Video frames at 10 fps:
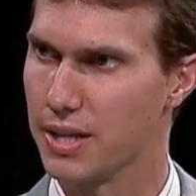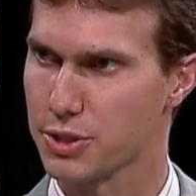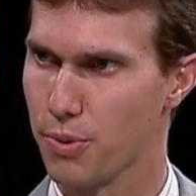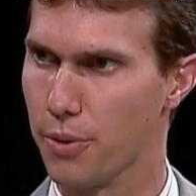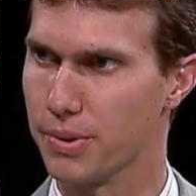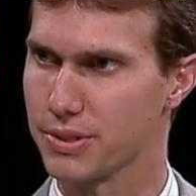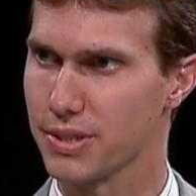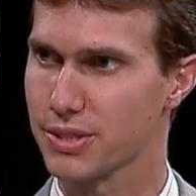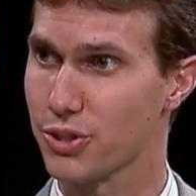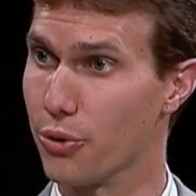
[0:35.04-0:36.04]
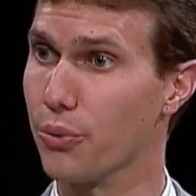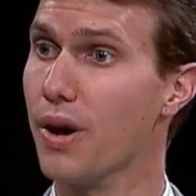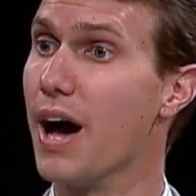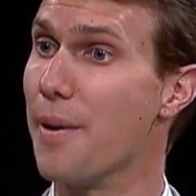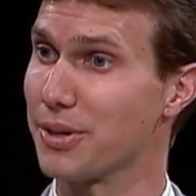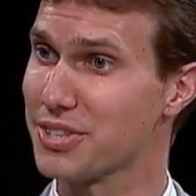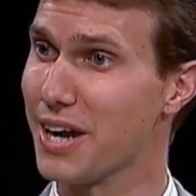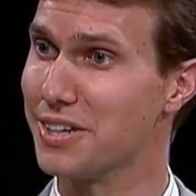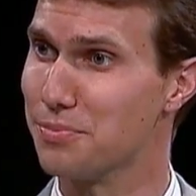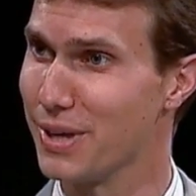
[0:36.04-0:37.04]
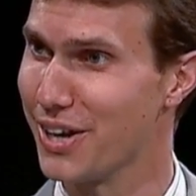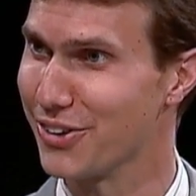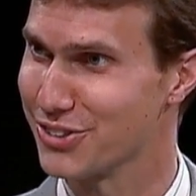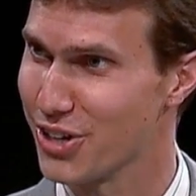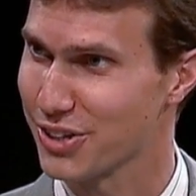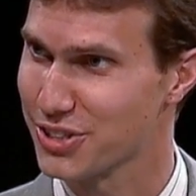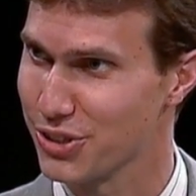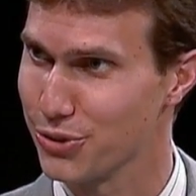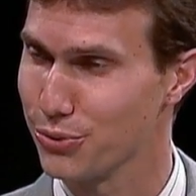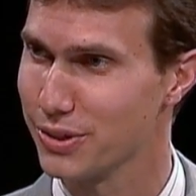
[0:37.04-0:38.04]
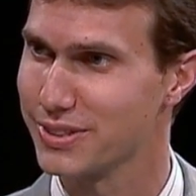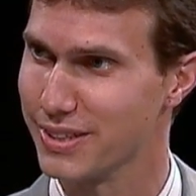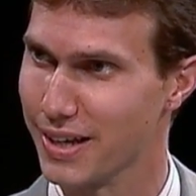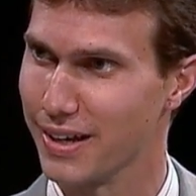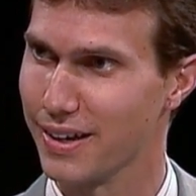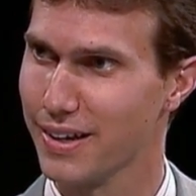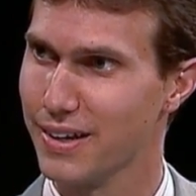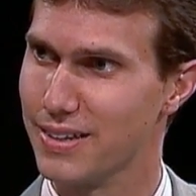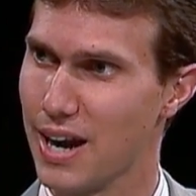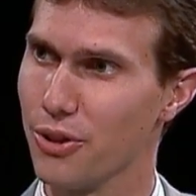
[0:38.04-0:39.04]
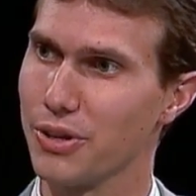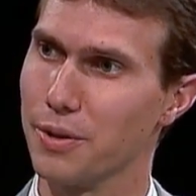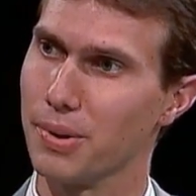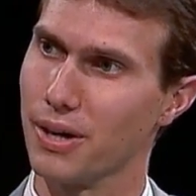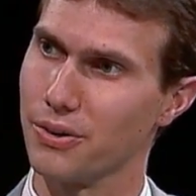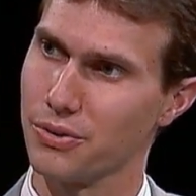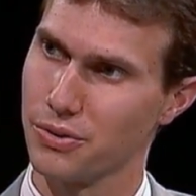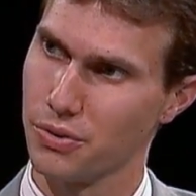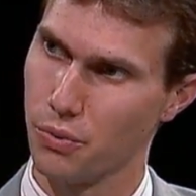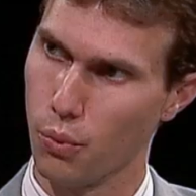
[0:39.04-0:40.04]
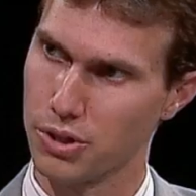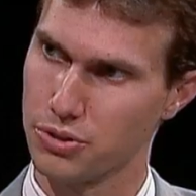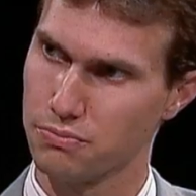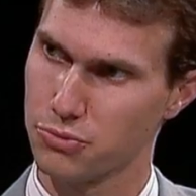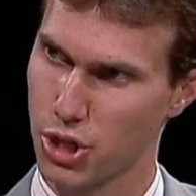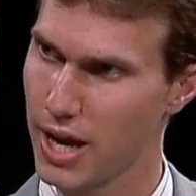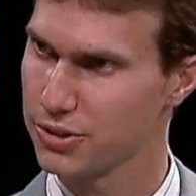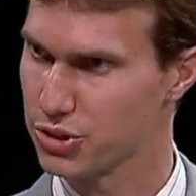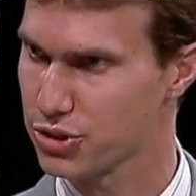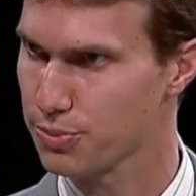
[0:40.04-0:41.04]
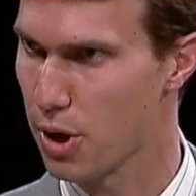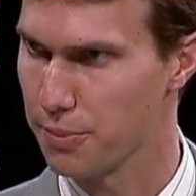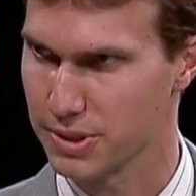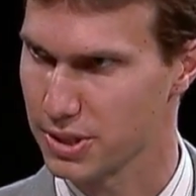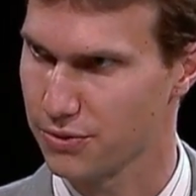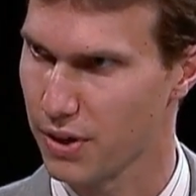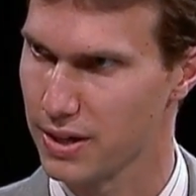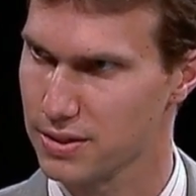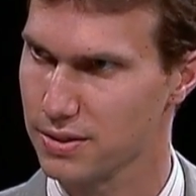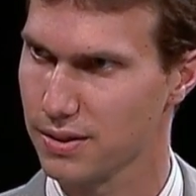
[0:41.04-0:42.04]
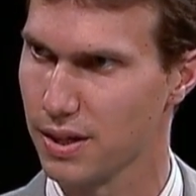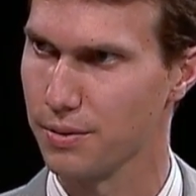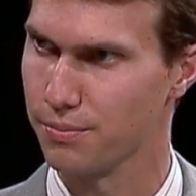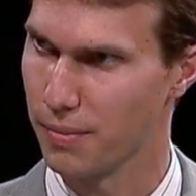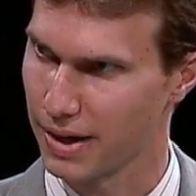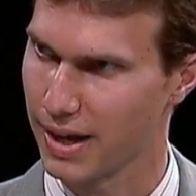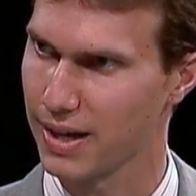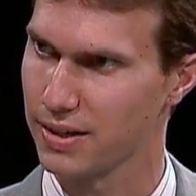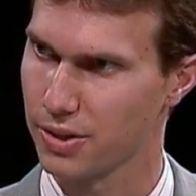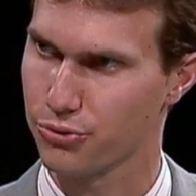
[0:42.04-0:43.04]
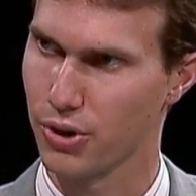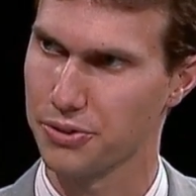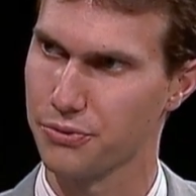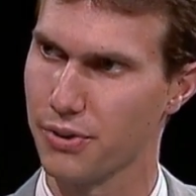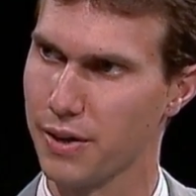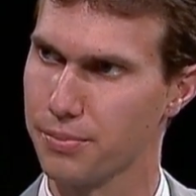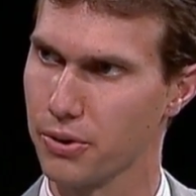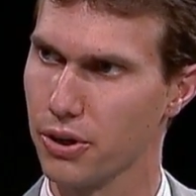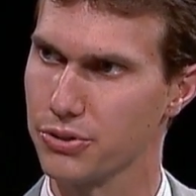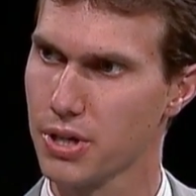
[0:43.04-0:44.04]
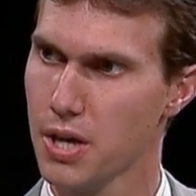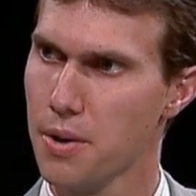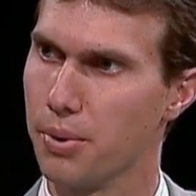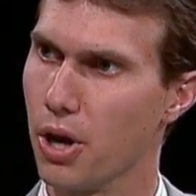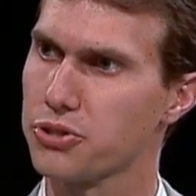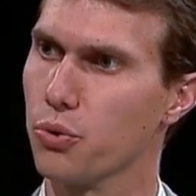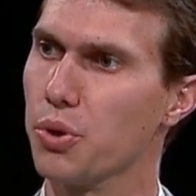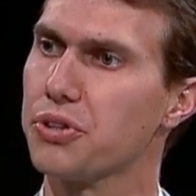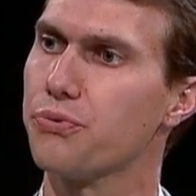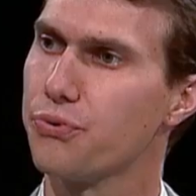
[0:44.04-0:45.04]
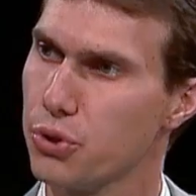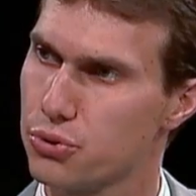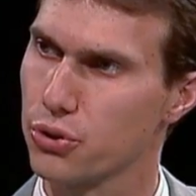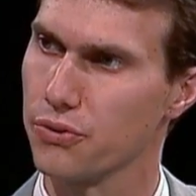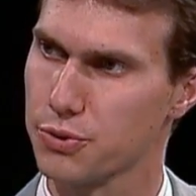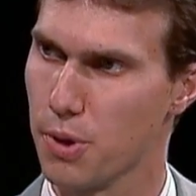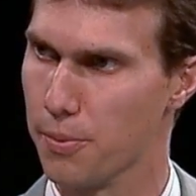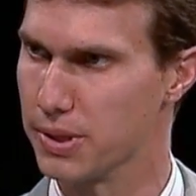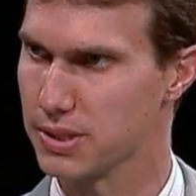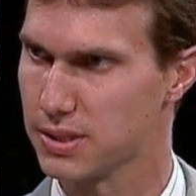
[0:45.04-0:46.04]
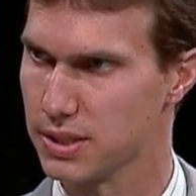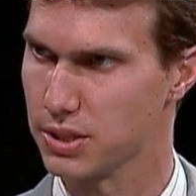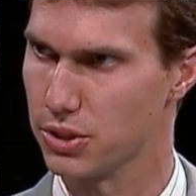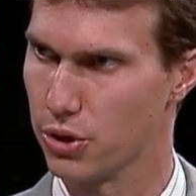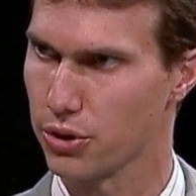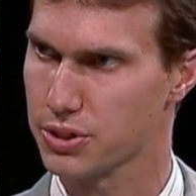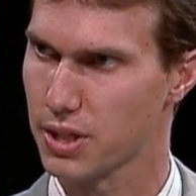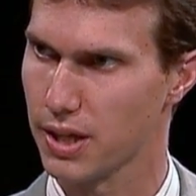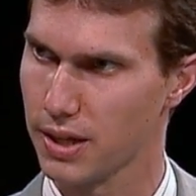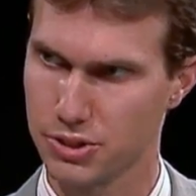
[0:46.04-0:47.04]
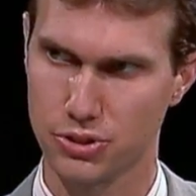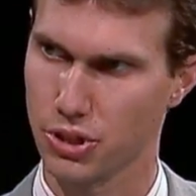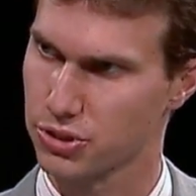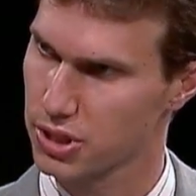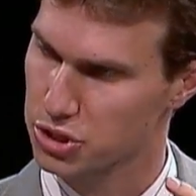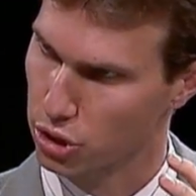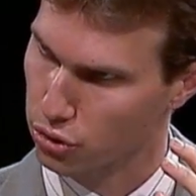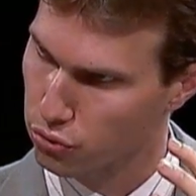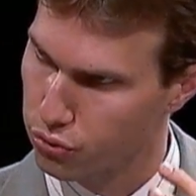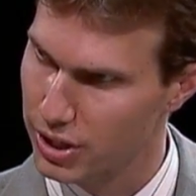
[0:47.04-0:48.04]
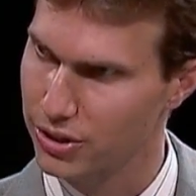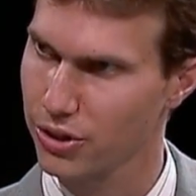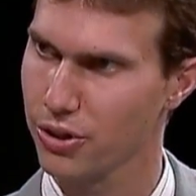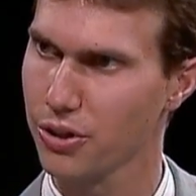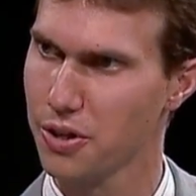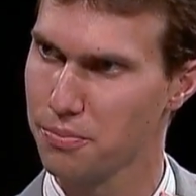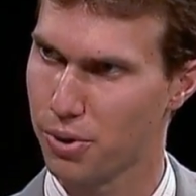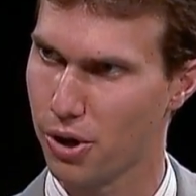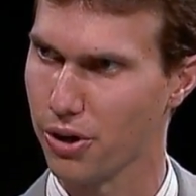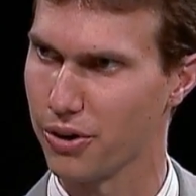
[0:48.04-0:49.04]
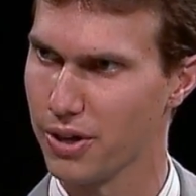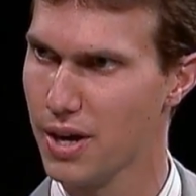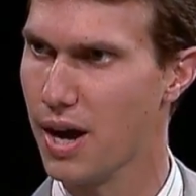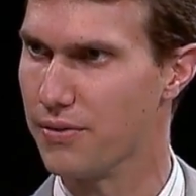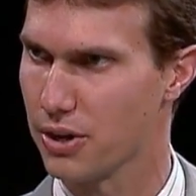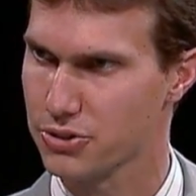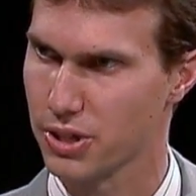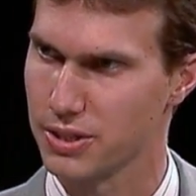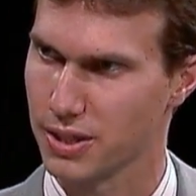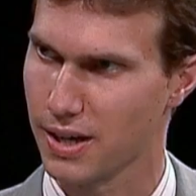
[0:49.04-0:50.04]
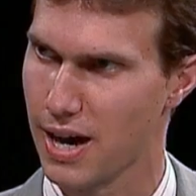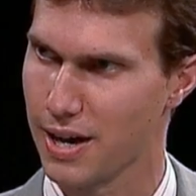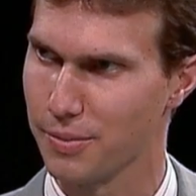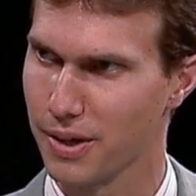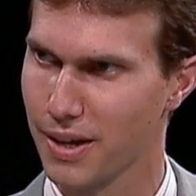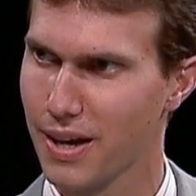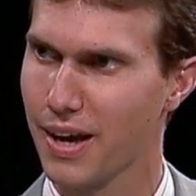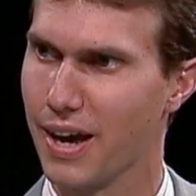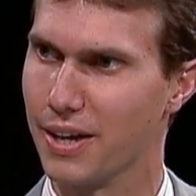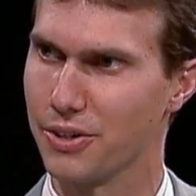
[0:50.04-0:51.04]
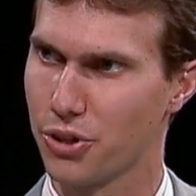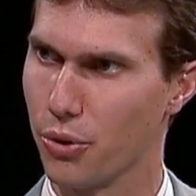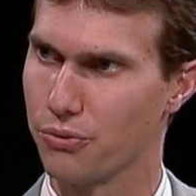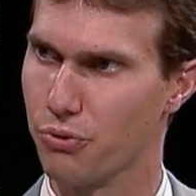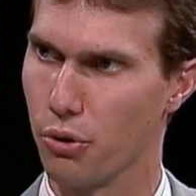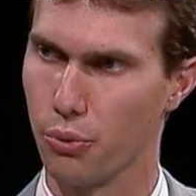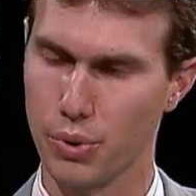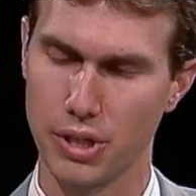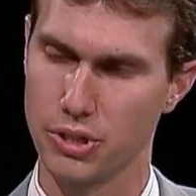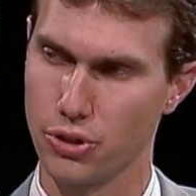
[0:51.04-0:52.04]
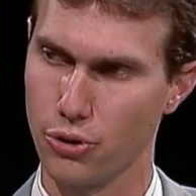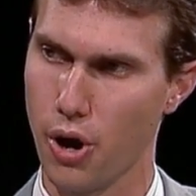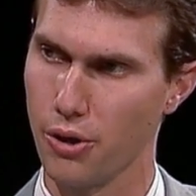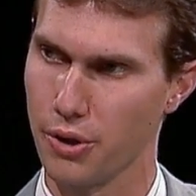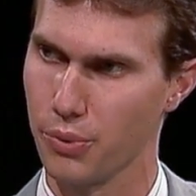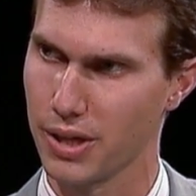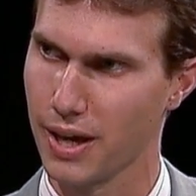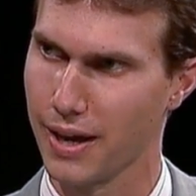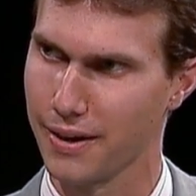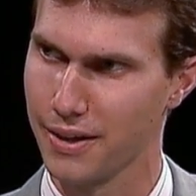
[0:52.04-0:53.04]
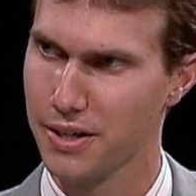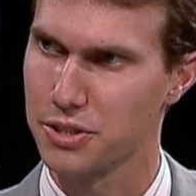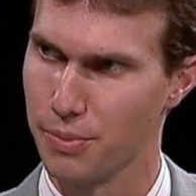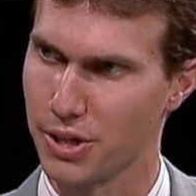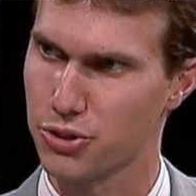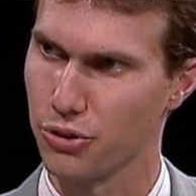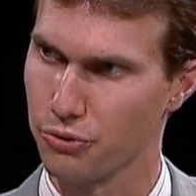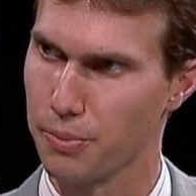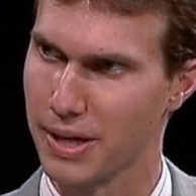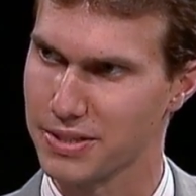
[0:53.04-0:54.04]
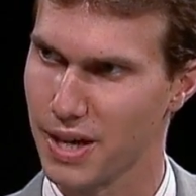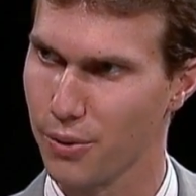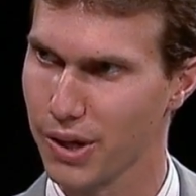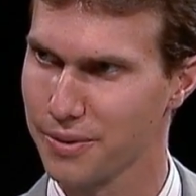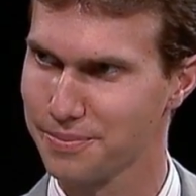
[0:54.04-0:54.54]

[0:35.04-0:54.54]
and small business. So I'm excited to be here to talk to you today, not only about what challenges small business face in Manhattan and throughout the five boroughs, but also what the future of small business is in New York City. It's just such a critical part of our city's economy, and going forward we need to do all that we can to make sure it remains that way.